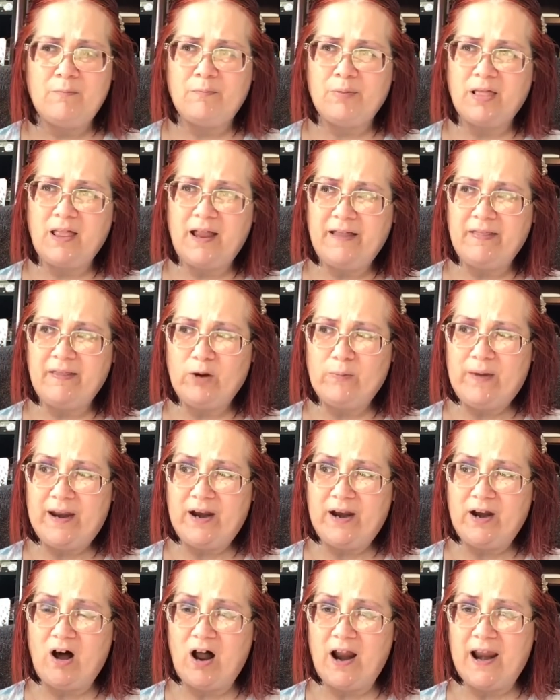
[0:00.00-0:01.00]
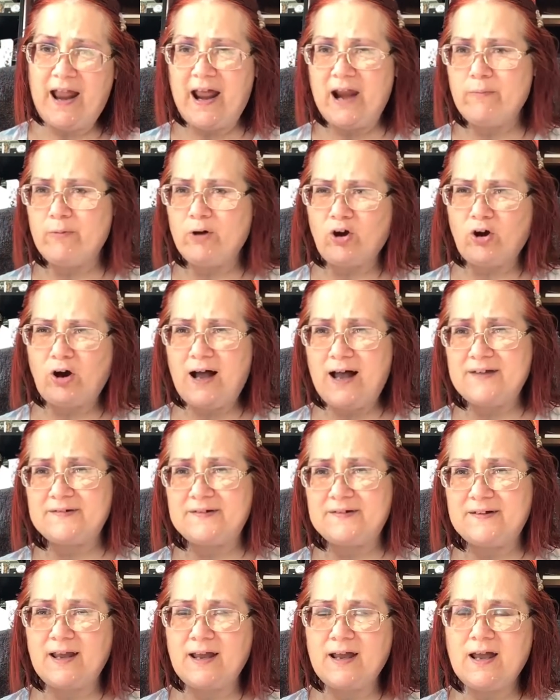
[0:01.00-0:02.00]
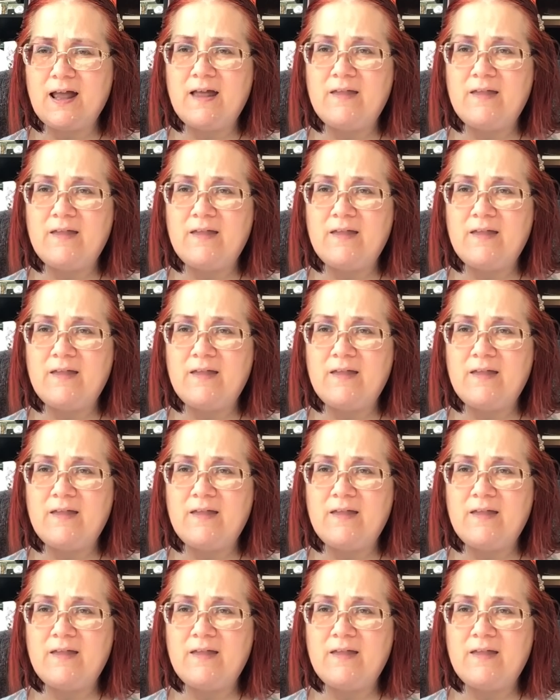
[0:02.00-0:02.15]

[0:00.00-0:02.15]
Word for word: play a little bit on Animal Crossing